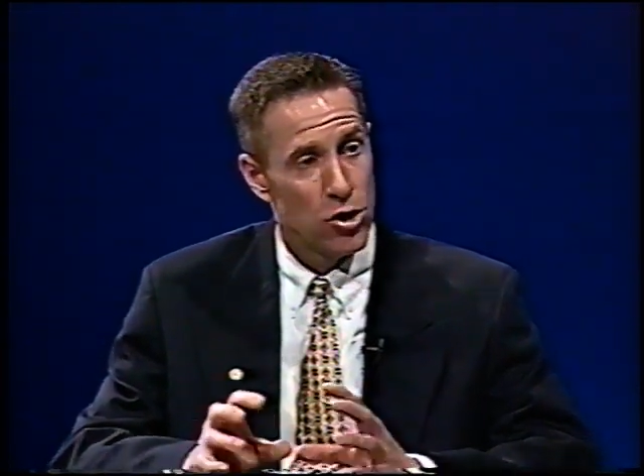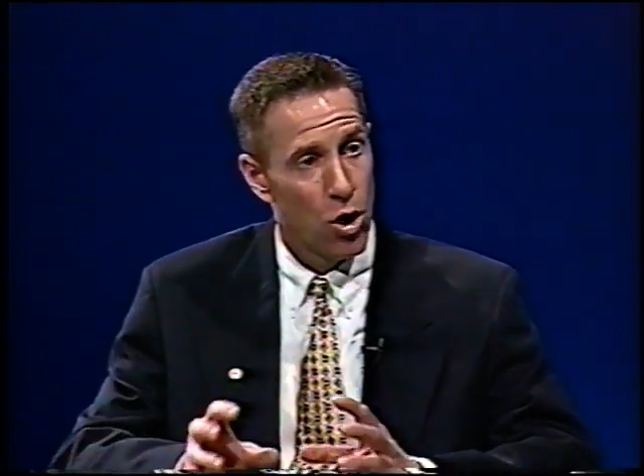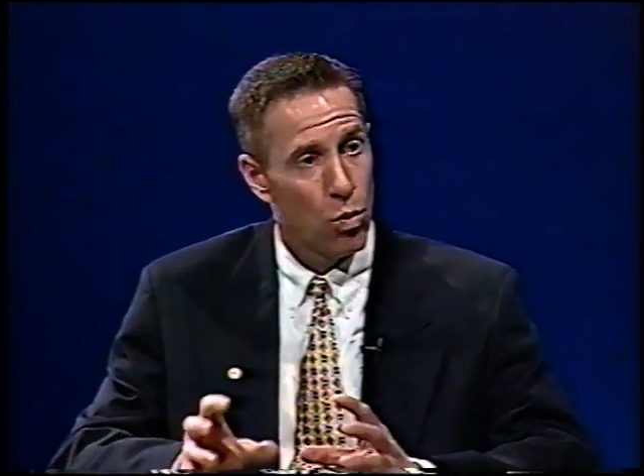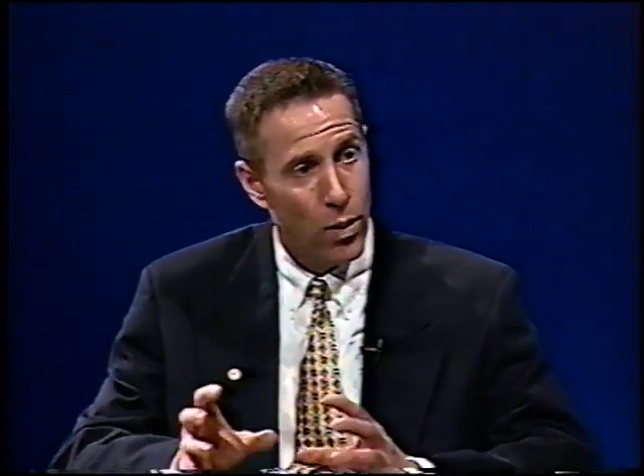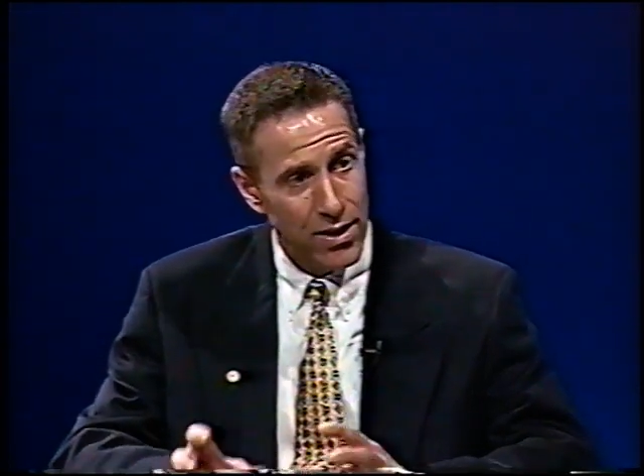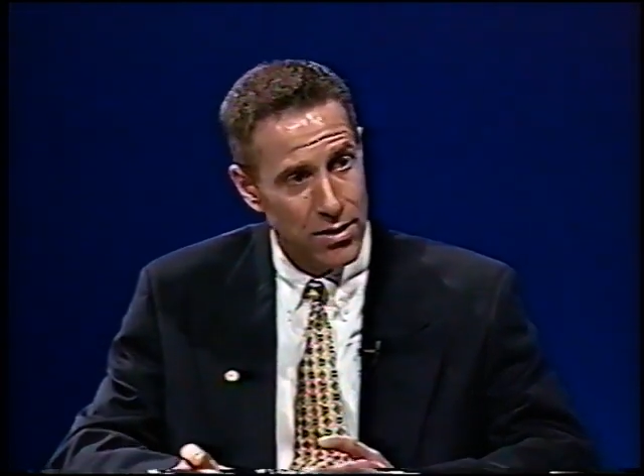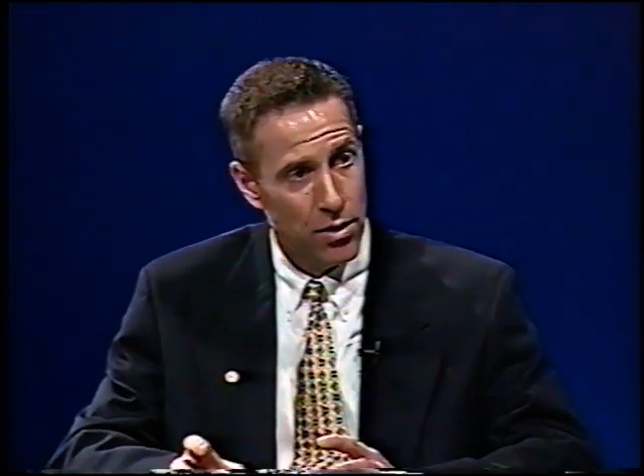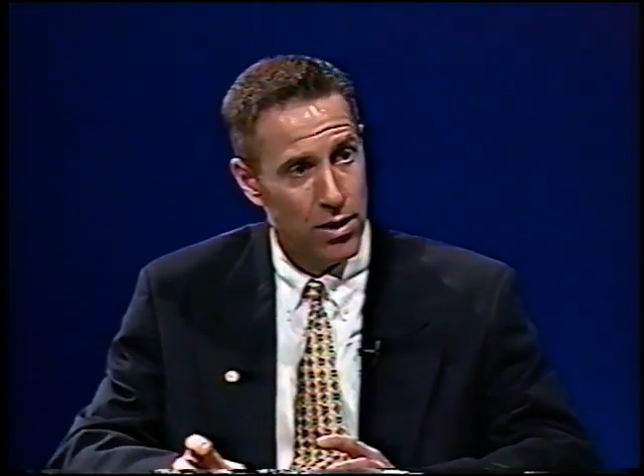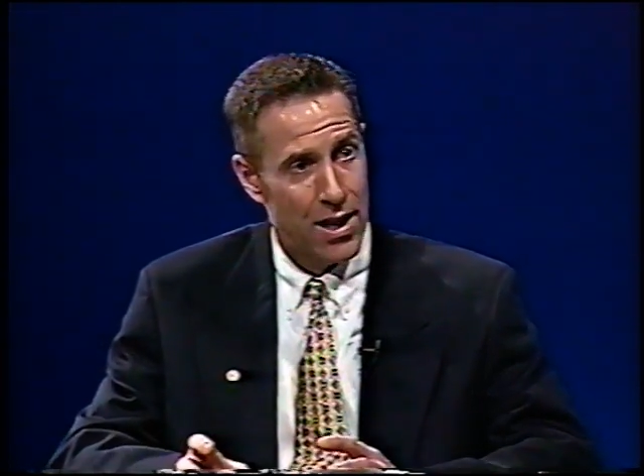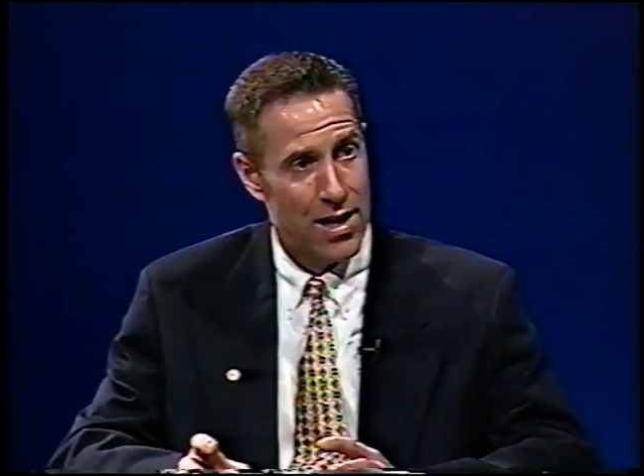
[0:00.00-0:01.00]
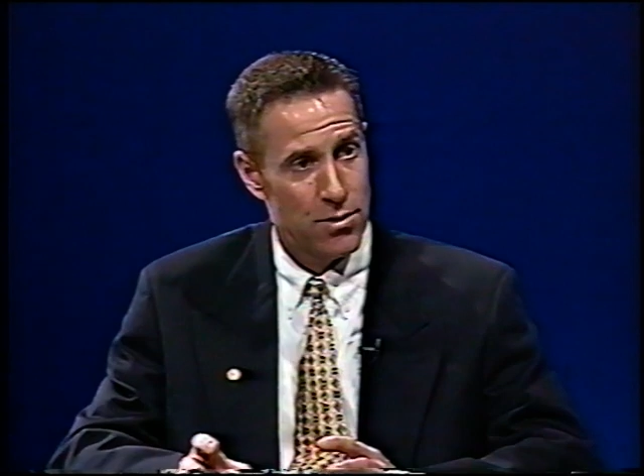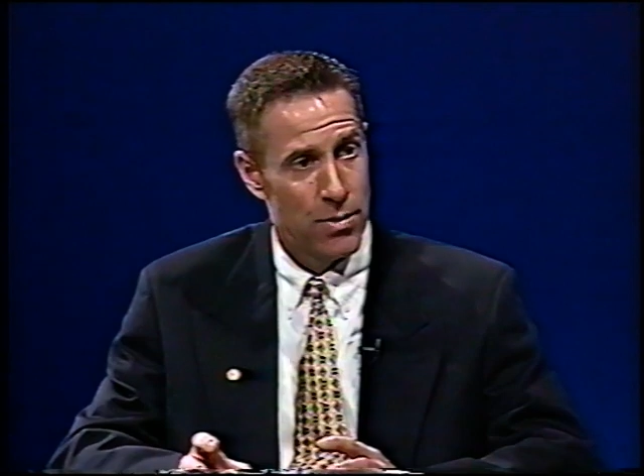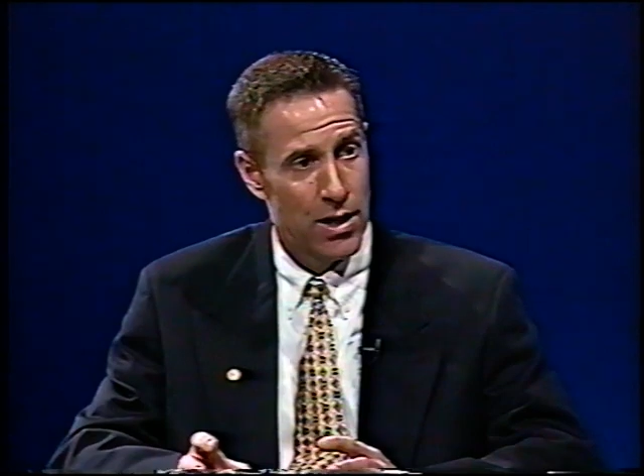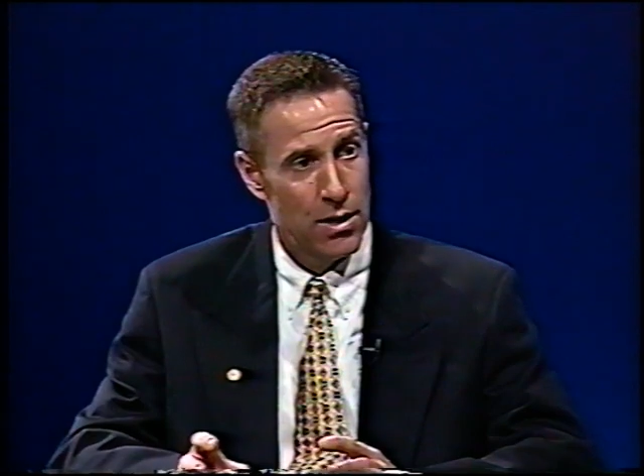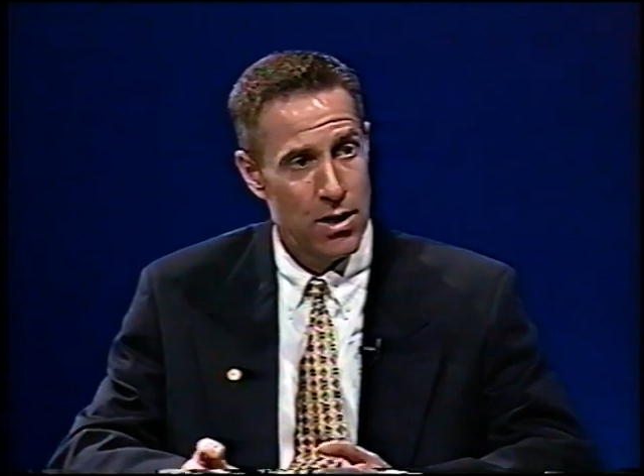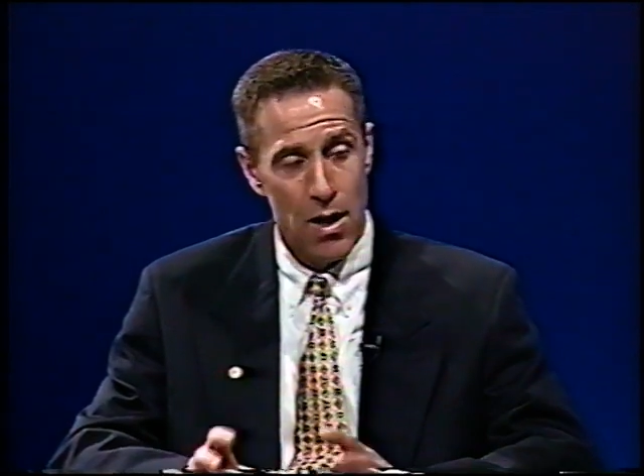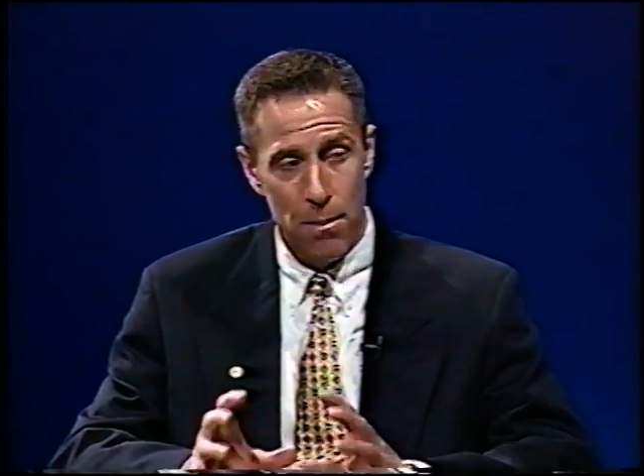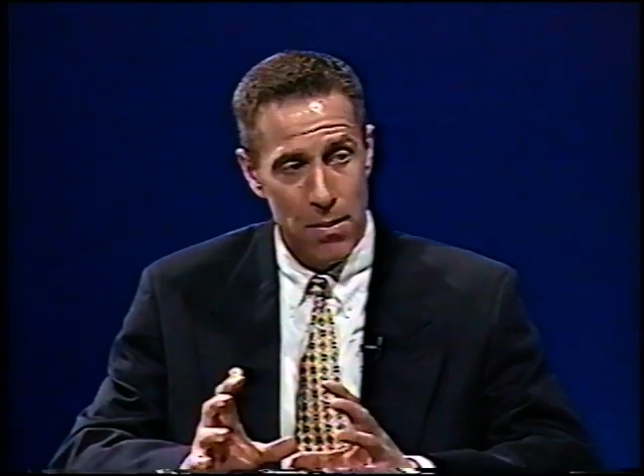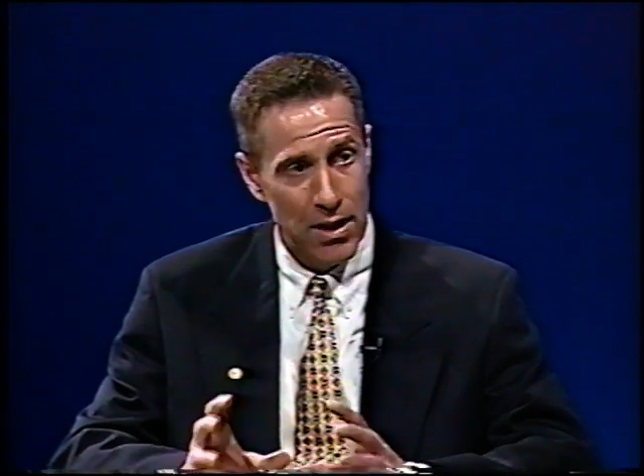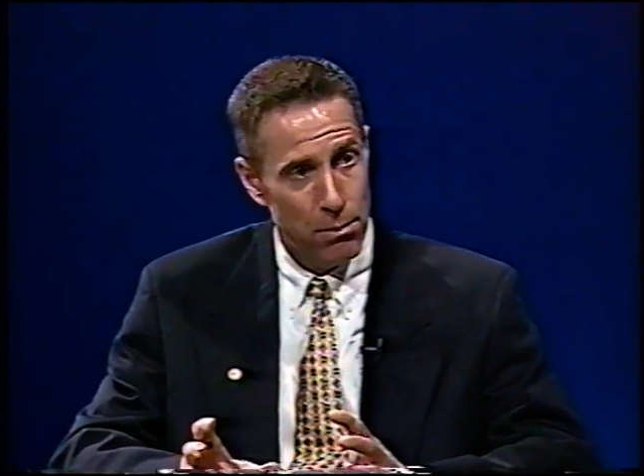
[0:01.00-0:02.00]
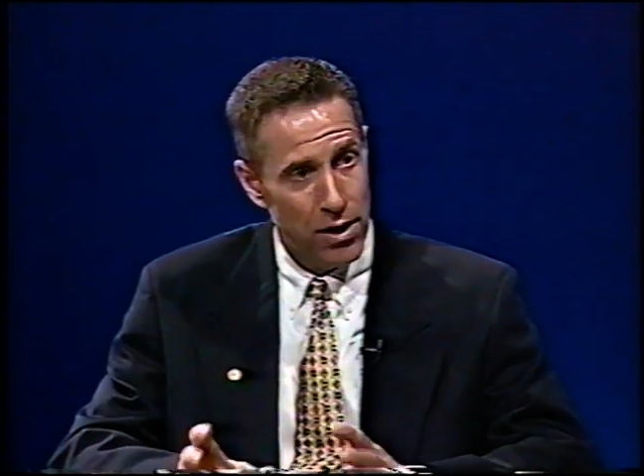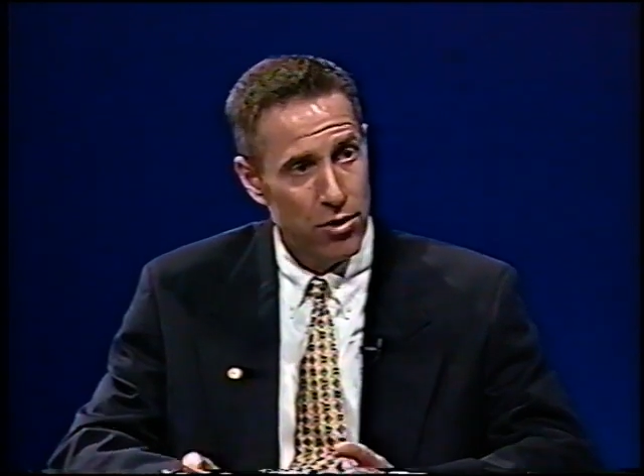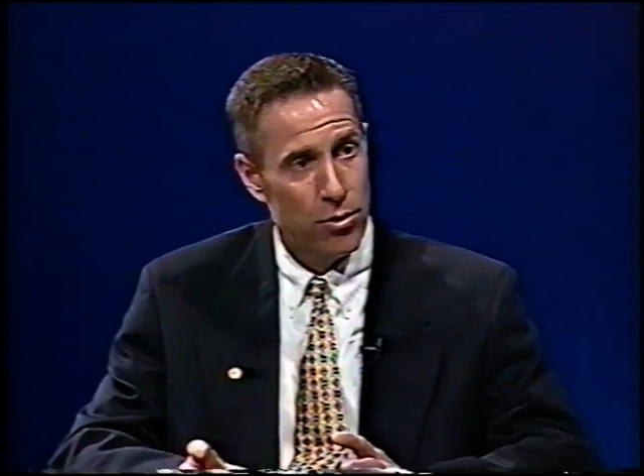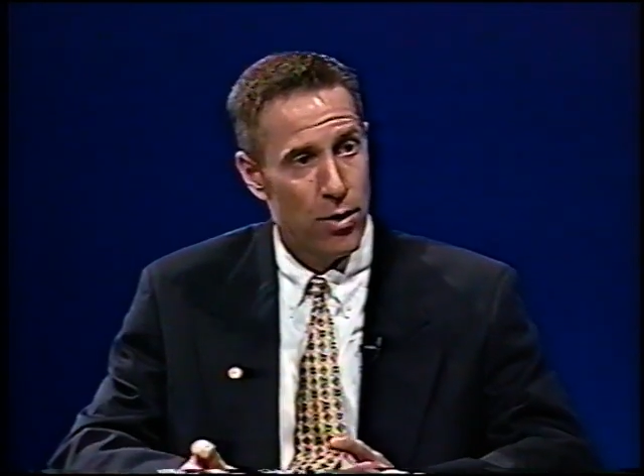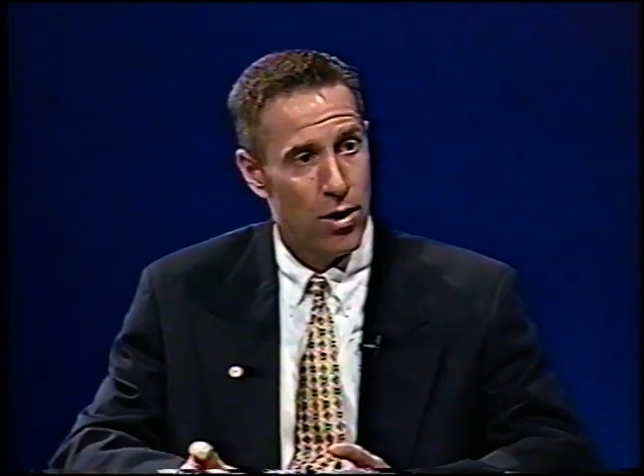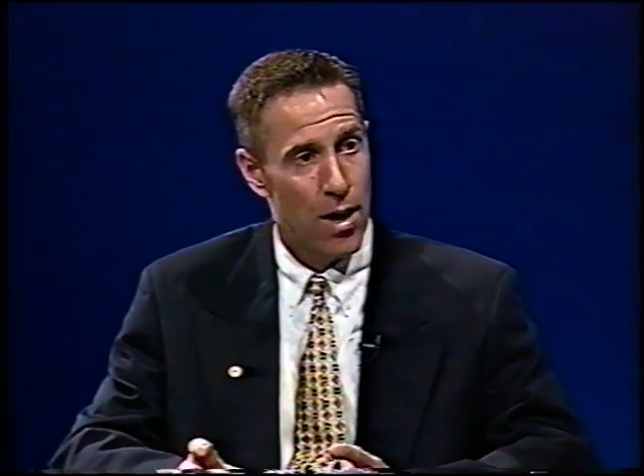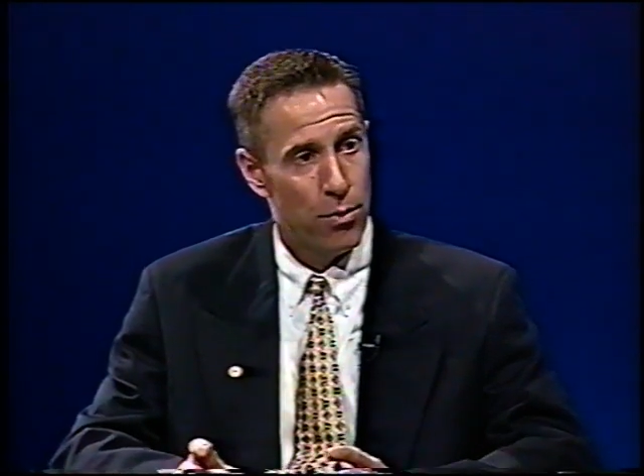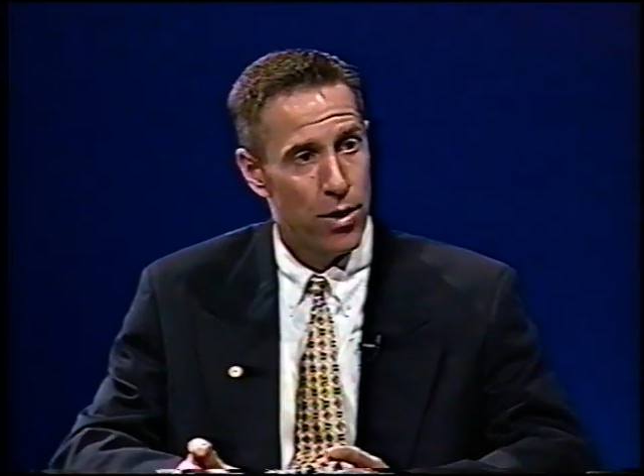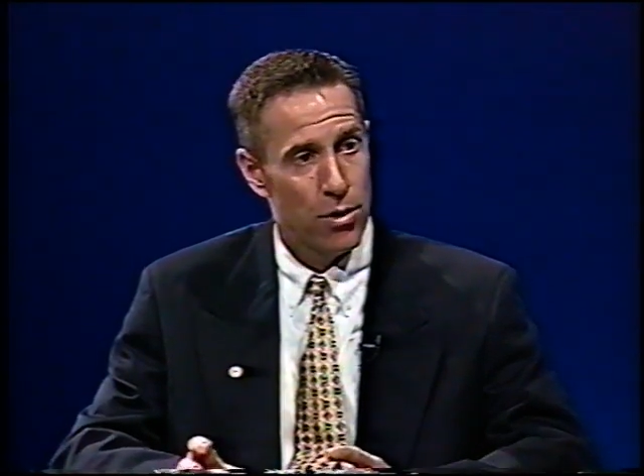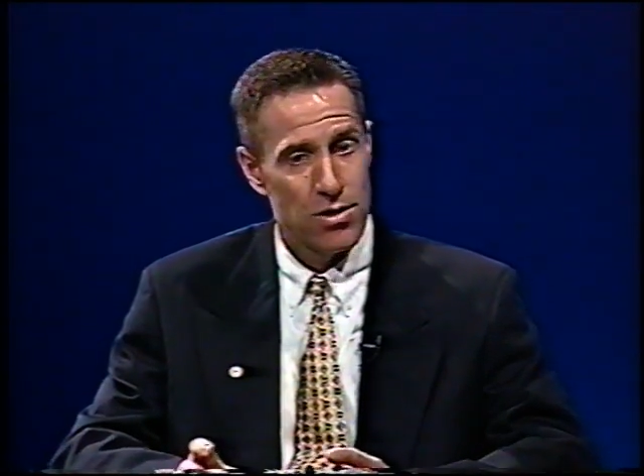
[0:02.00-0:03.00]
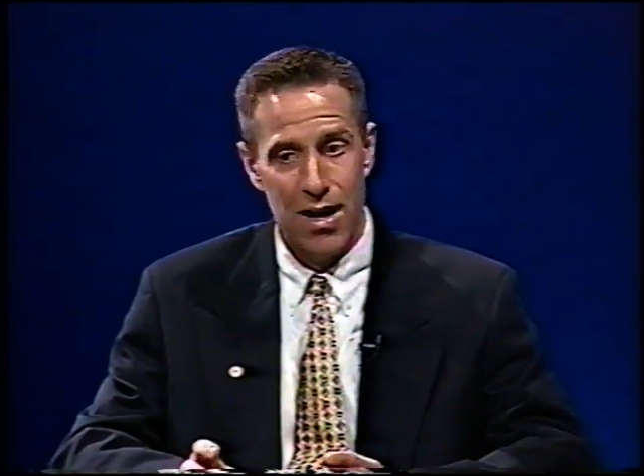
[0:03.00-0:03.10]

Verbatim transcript: Don't wait until the last minute. Many pleasure boat operators,